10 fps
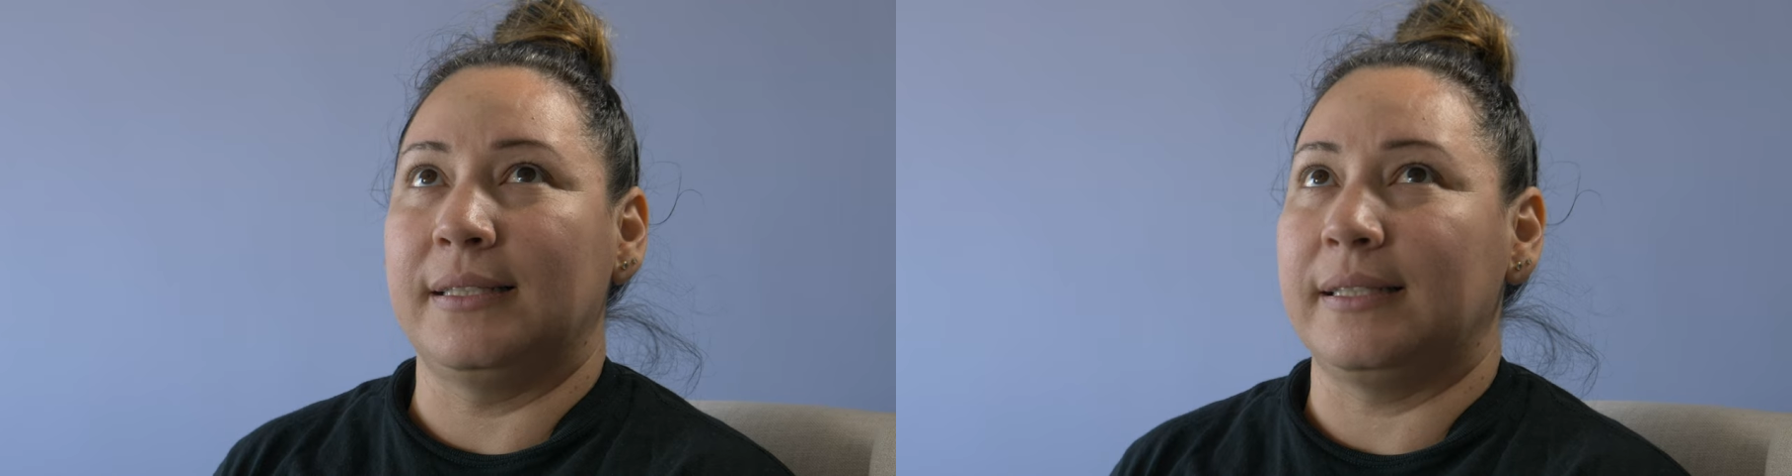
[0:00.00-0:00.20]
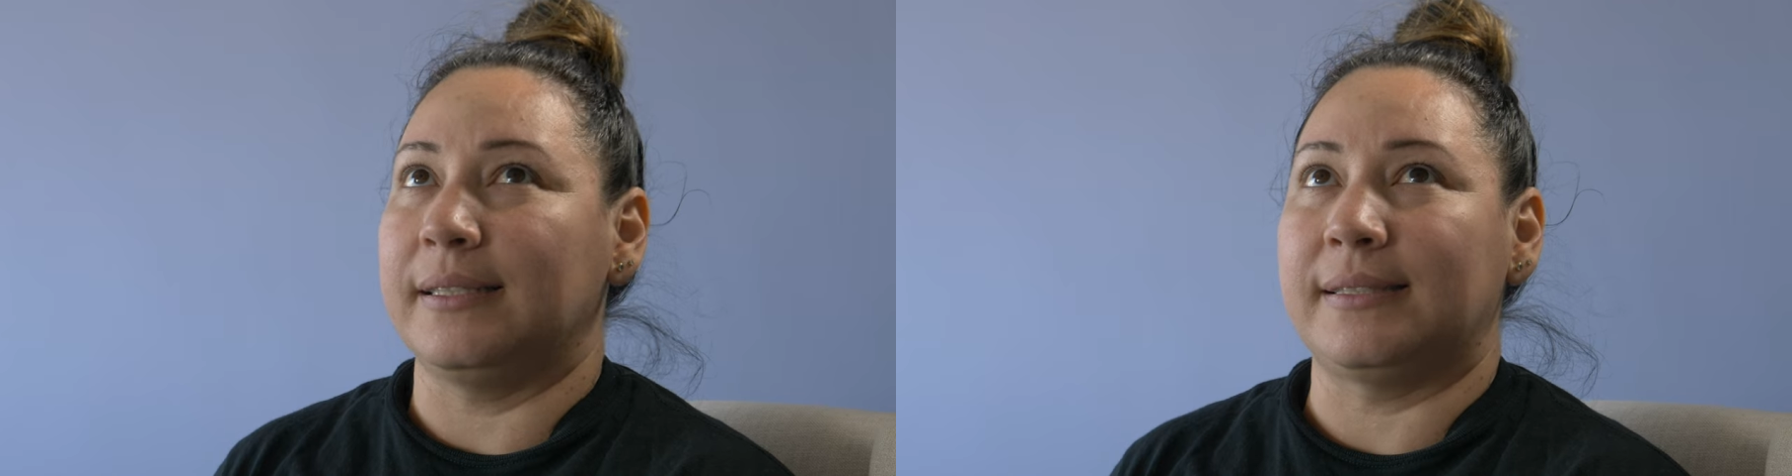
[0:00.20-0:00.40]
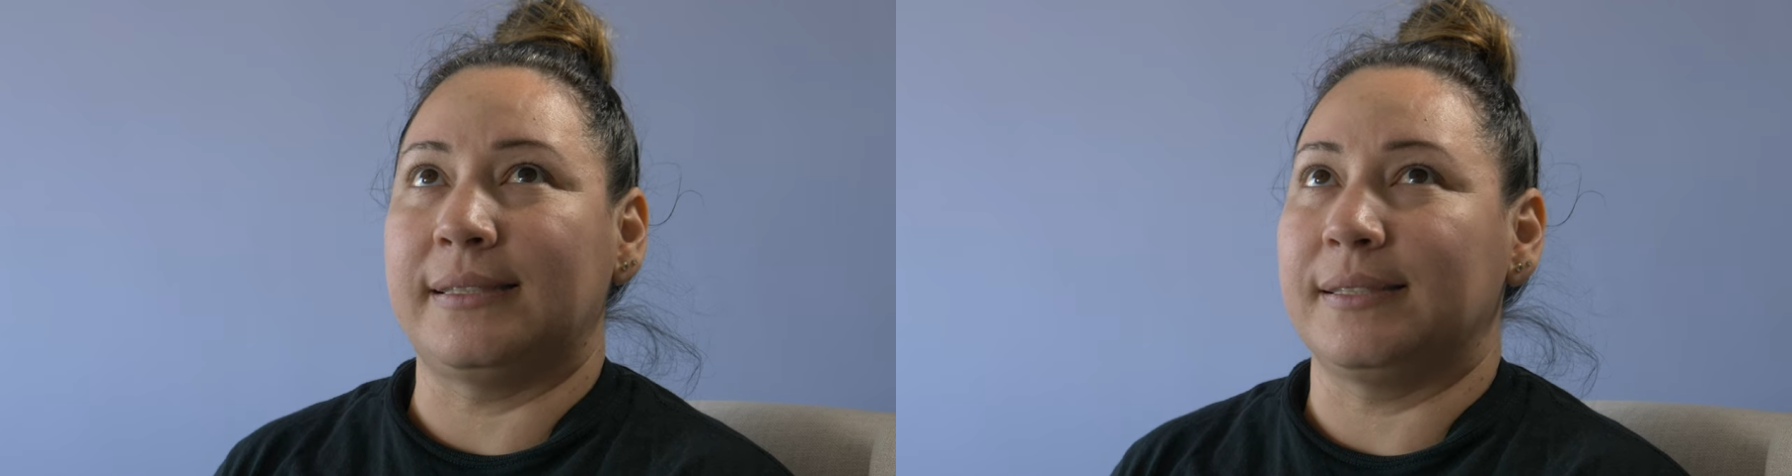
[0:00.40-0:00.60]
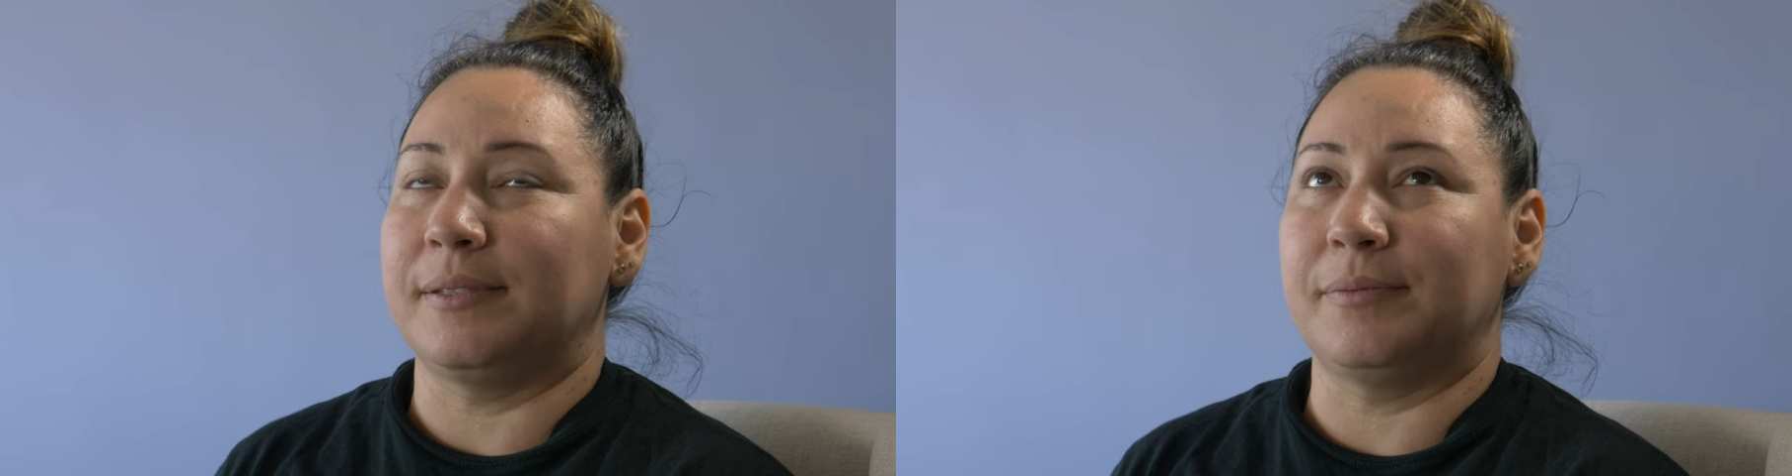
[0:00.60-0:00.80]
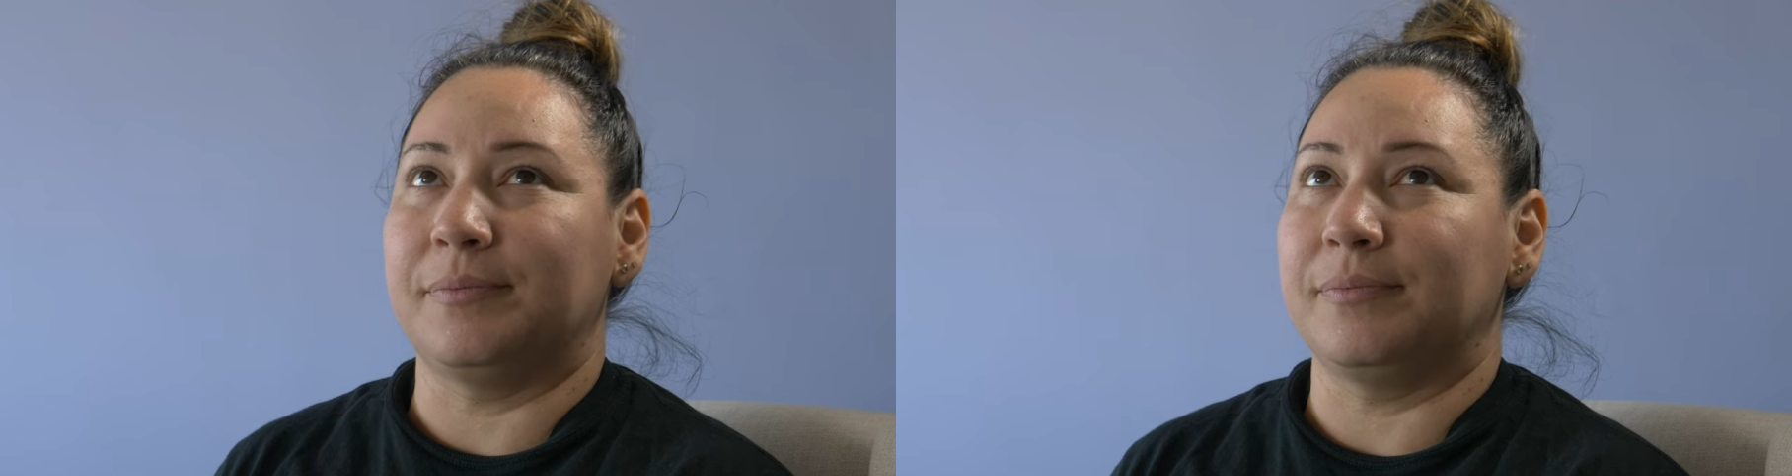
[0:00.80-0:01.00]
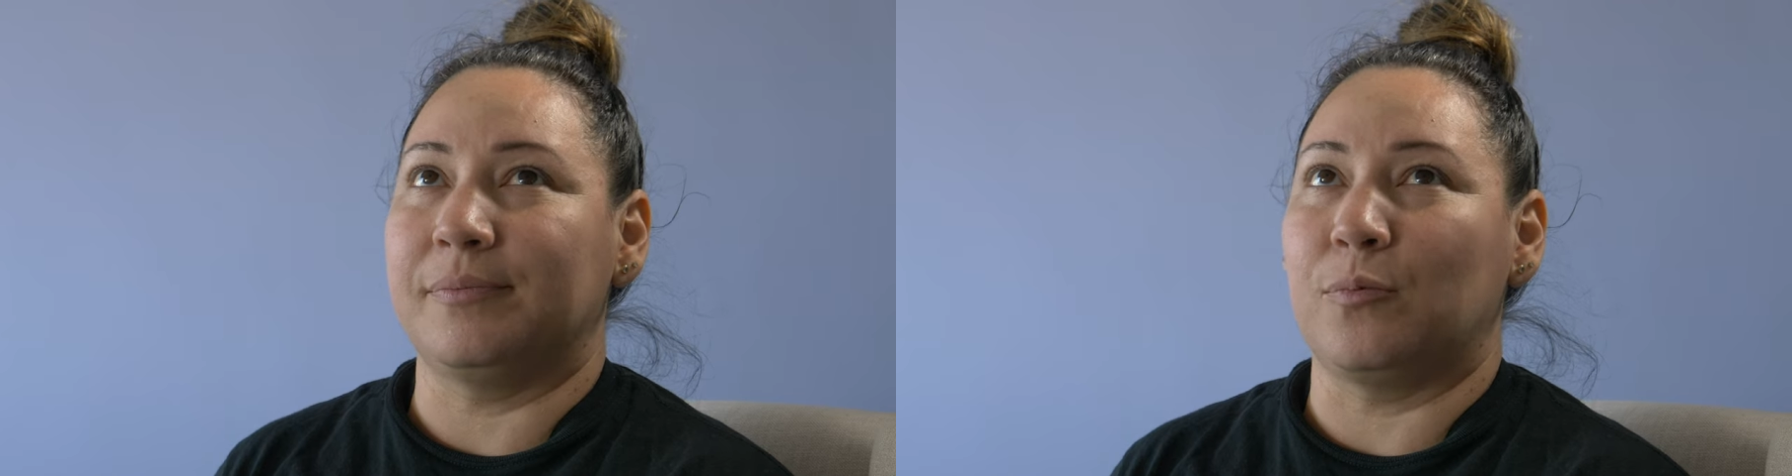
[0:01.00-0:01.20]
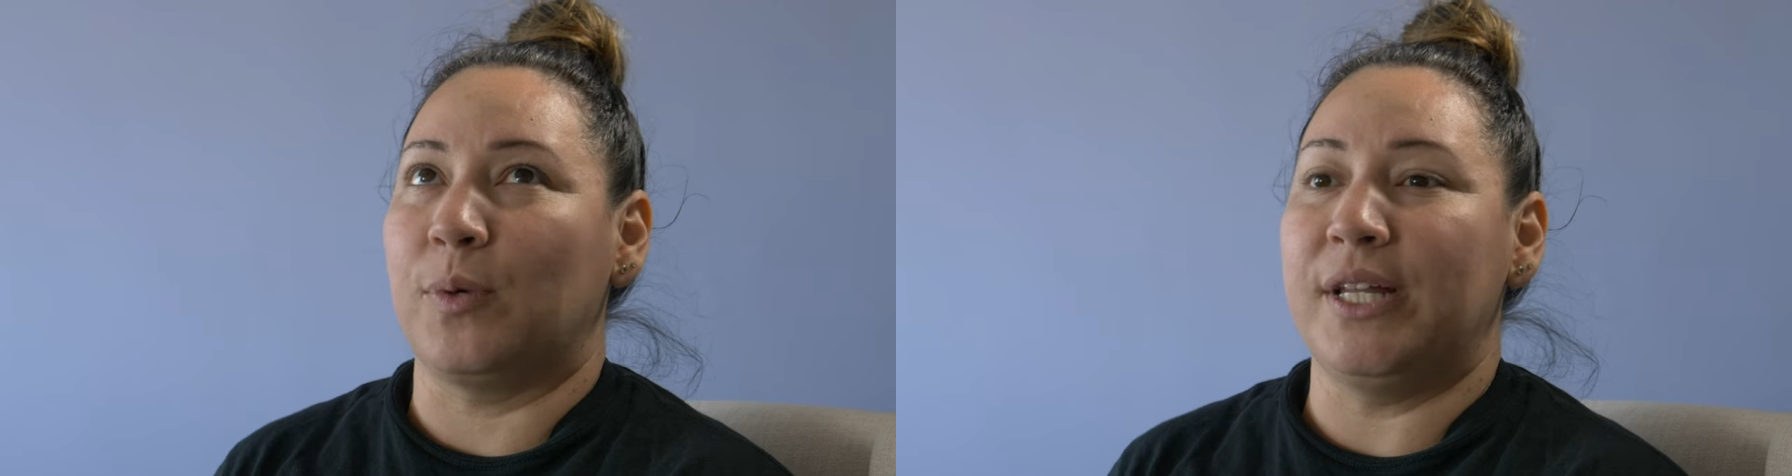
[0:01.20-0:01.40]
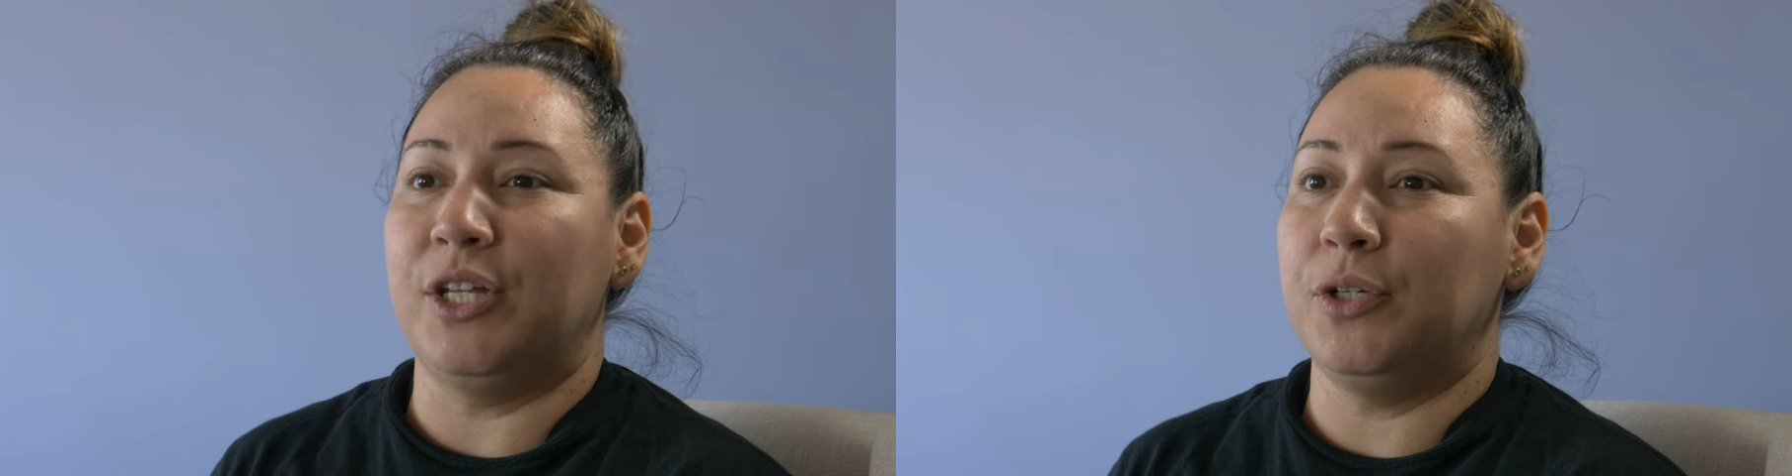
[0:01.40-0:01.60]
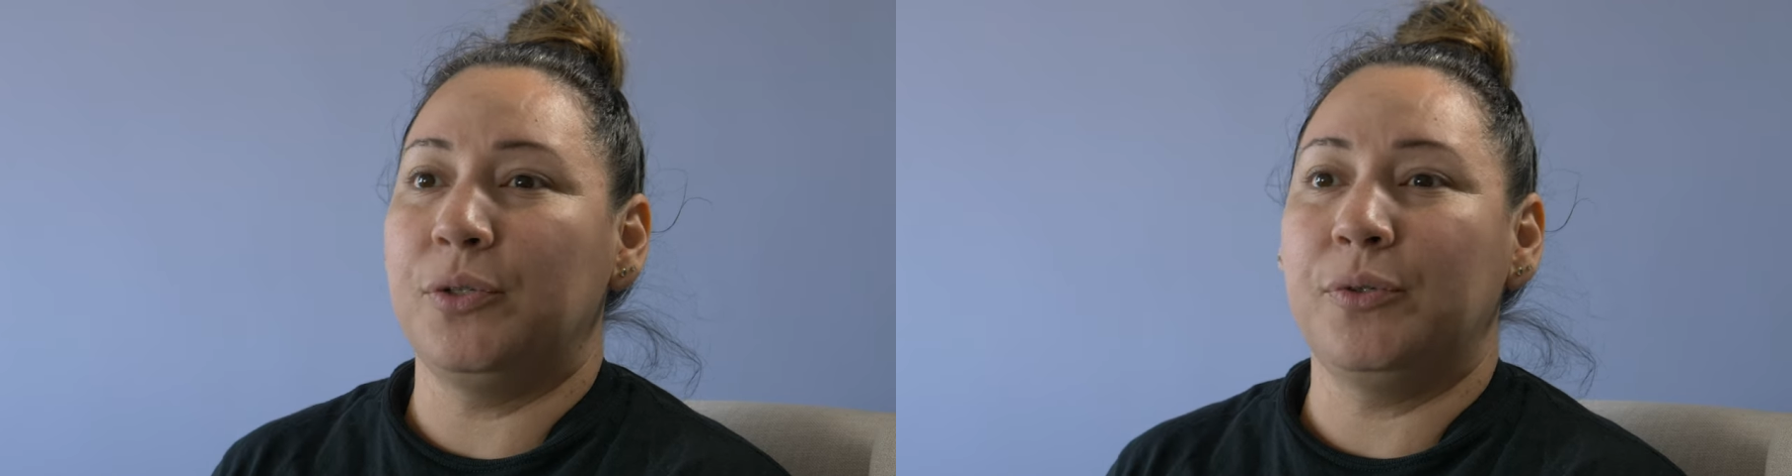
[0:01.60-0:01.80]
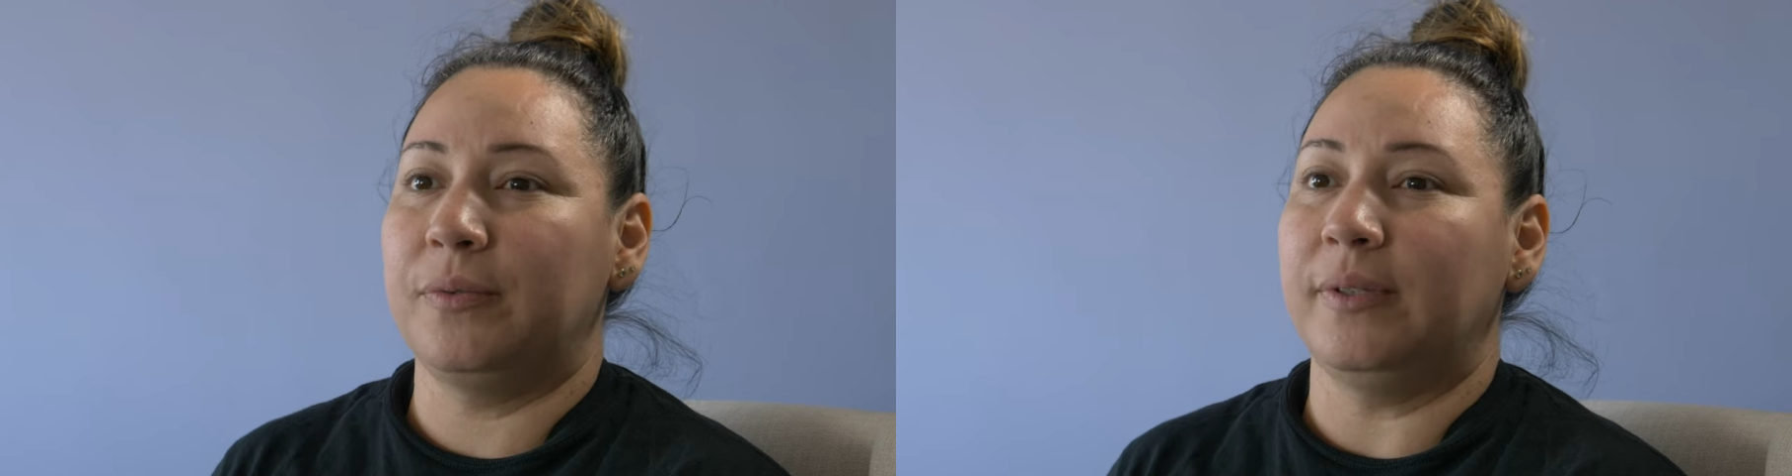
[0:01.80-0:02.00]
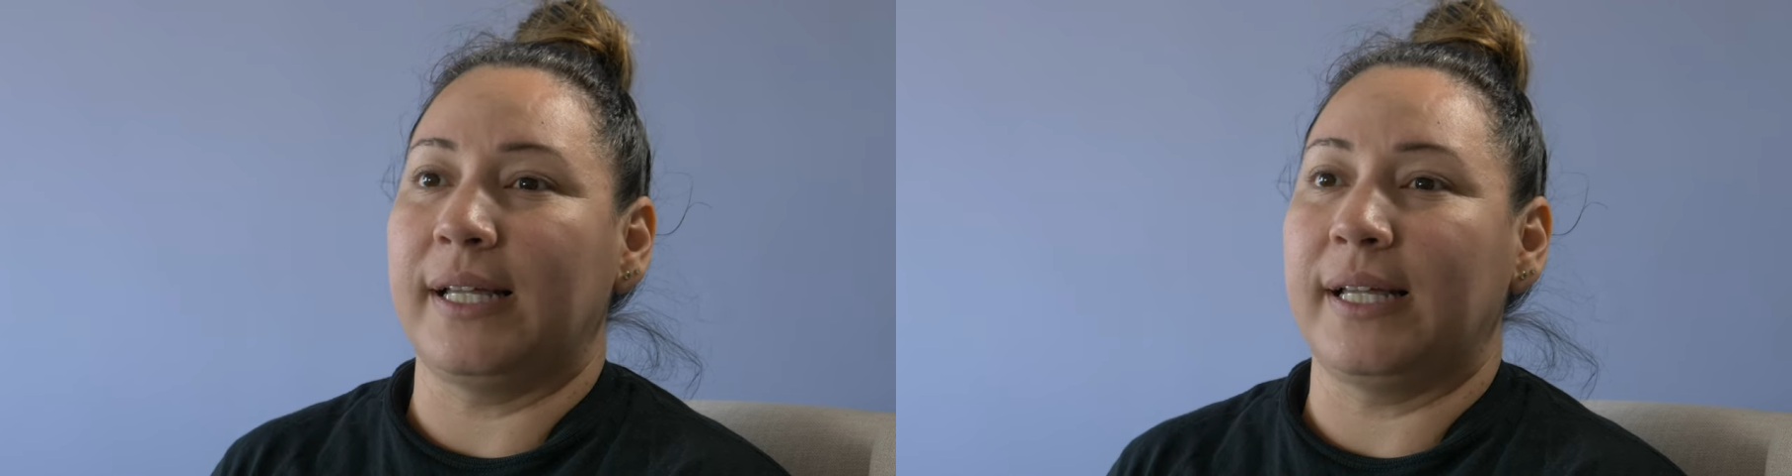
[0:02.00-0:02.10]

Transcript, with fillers: this renewed